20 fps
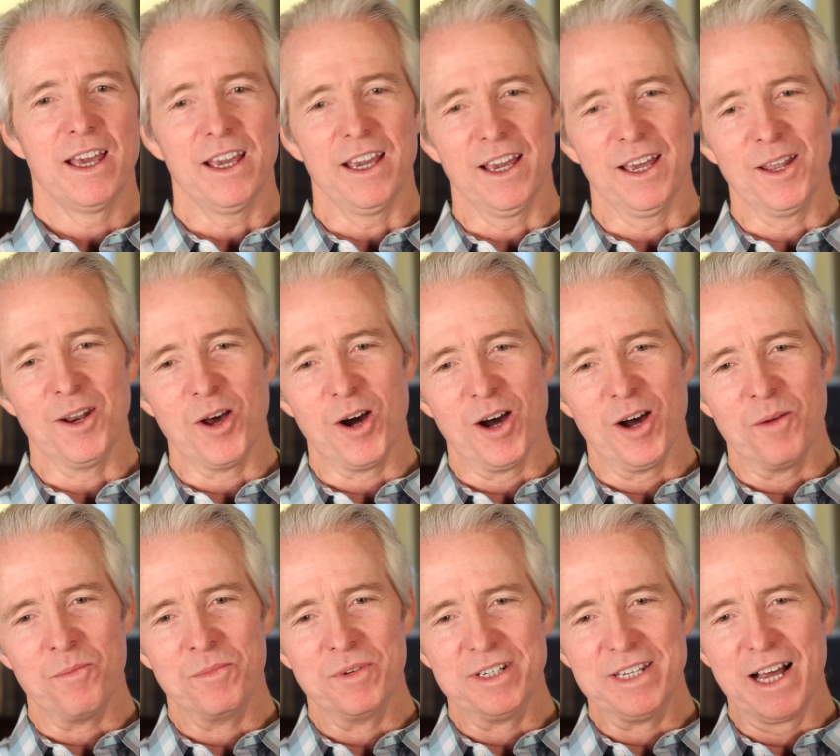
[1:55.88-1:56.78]
And
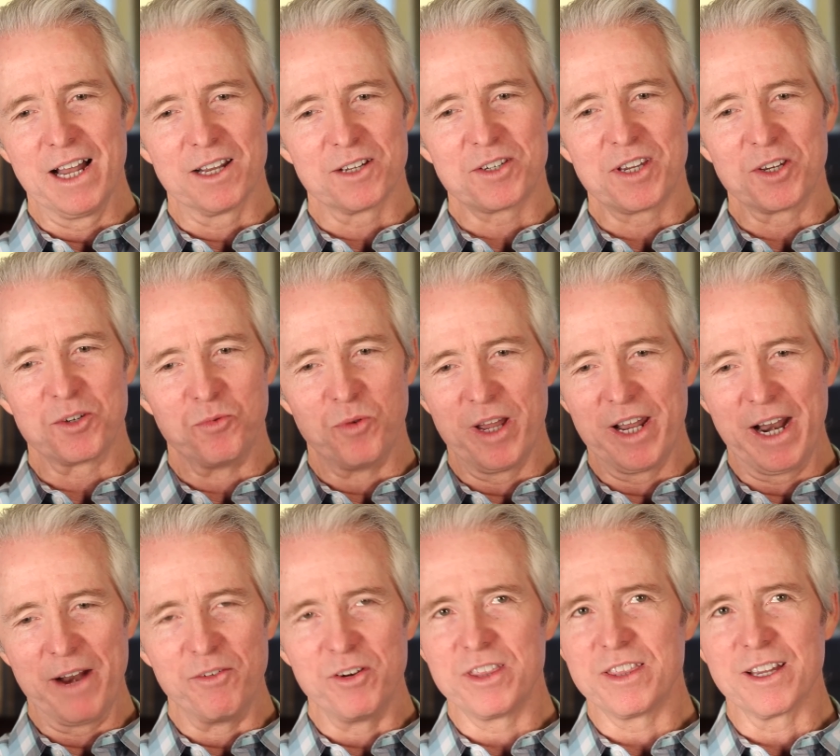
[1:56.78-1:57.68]
Dallas has
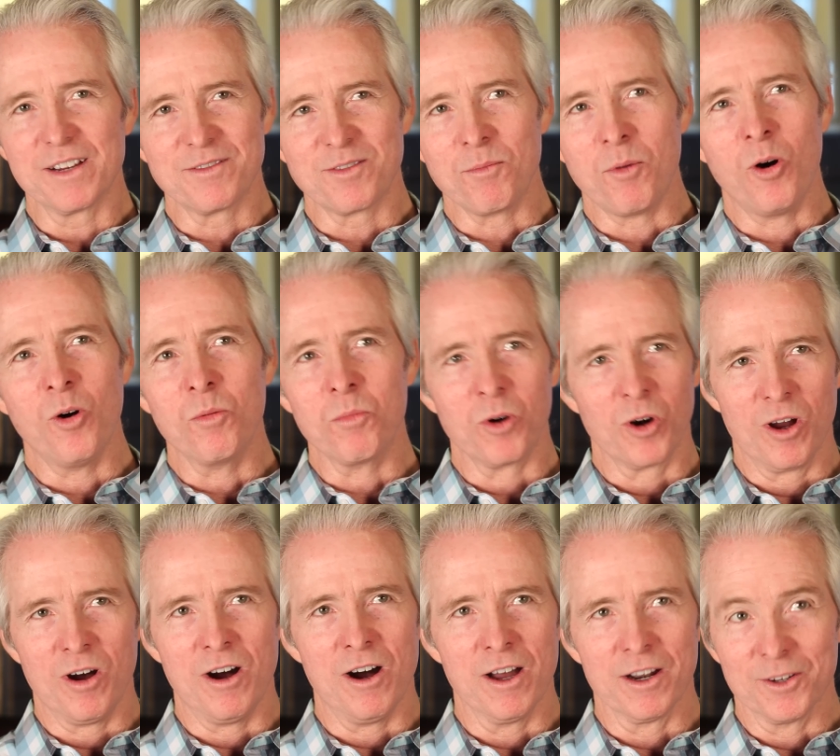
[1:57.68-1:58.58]
read everything from
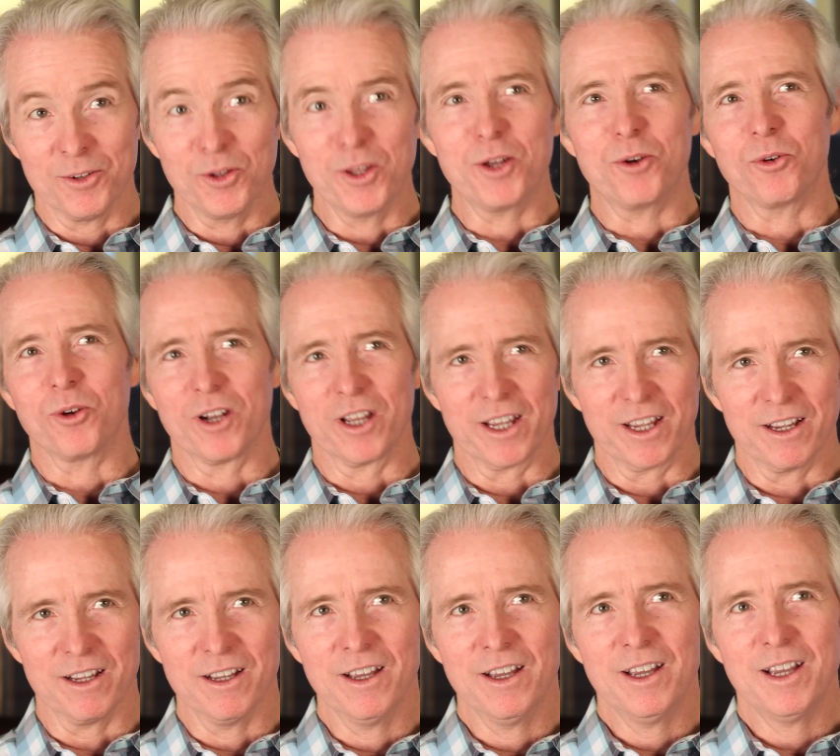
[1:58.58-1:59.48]
Homer on,
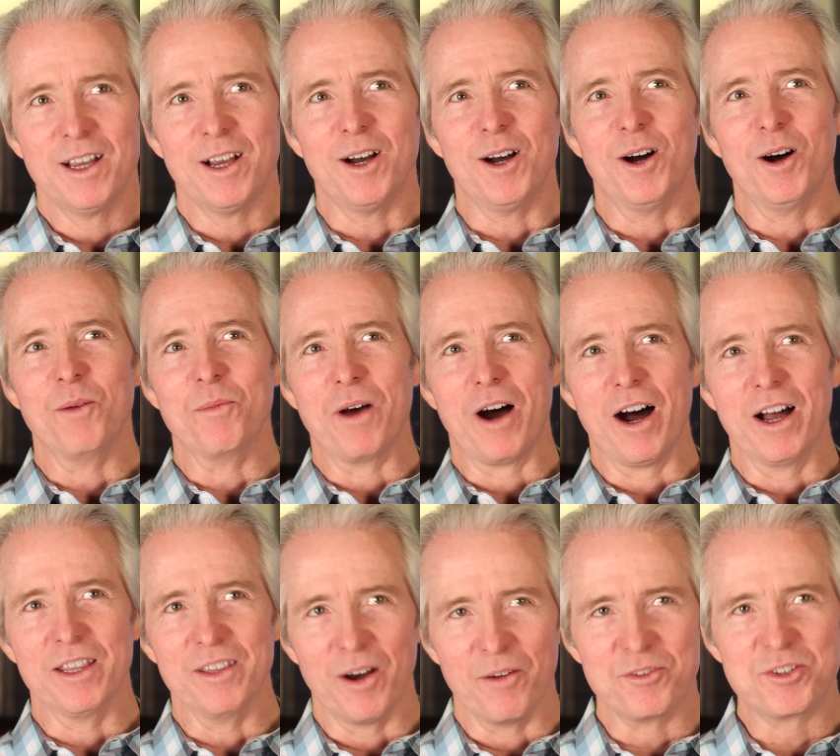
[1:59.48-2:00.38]
literally, of
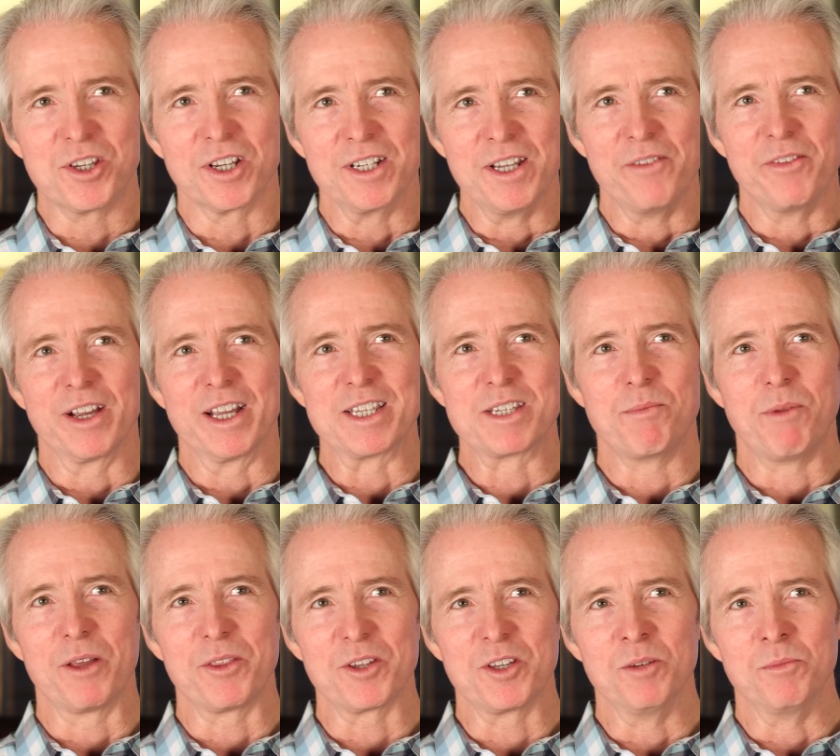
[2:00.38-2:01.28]
significance
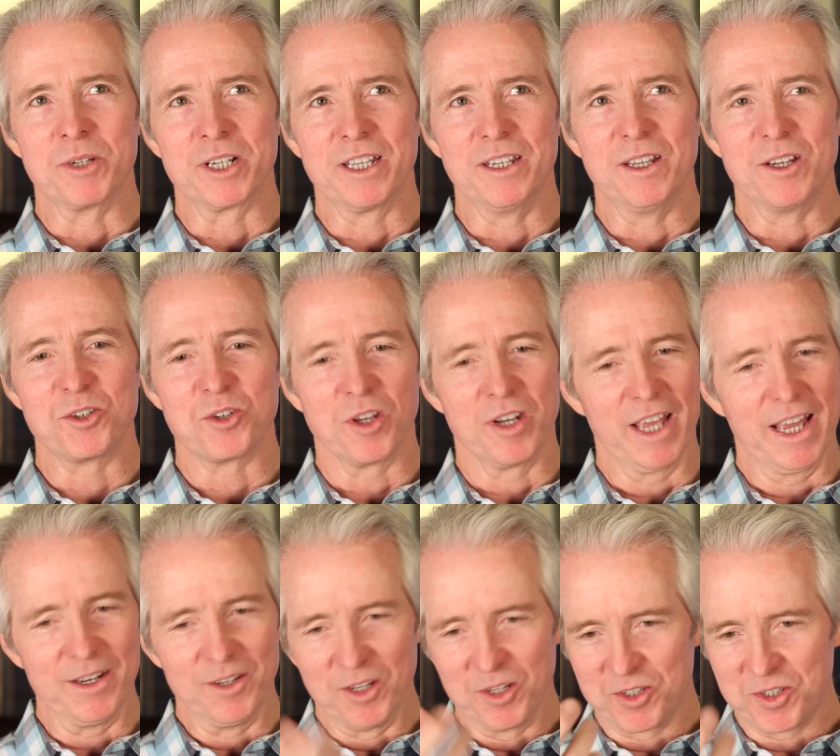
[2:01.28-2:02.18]
about the human condition
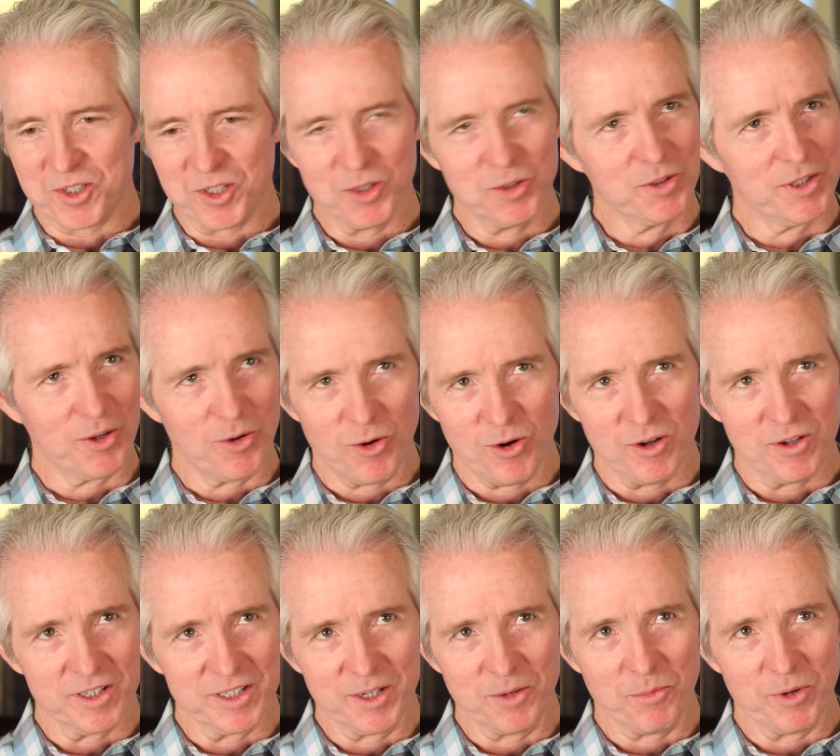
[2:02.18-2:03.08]
and distilled it
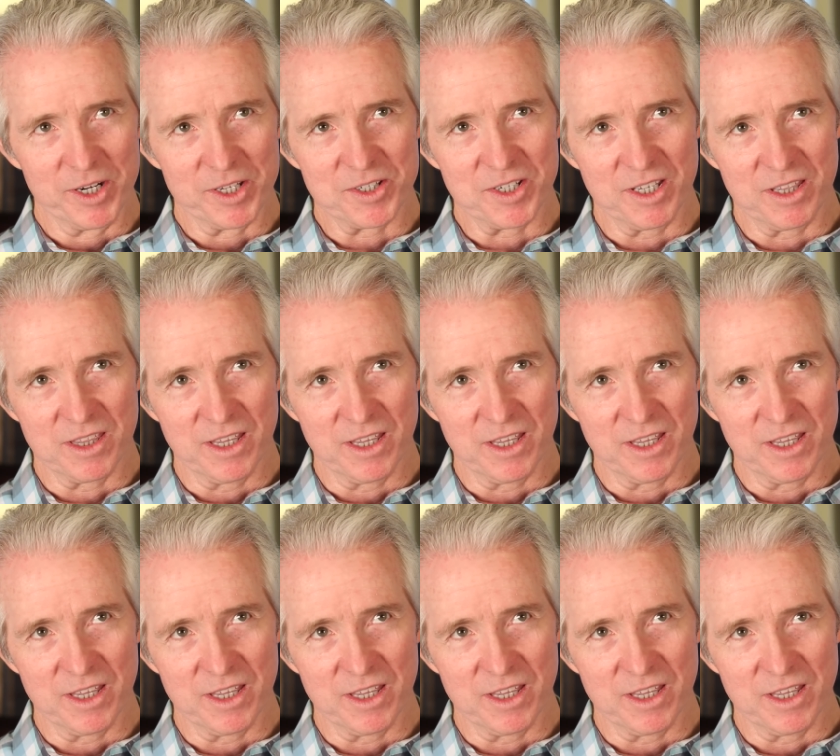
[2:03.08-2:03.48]
all into what does he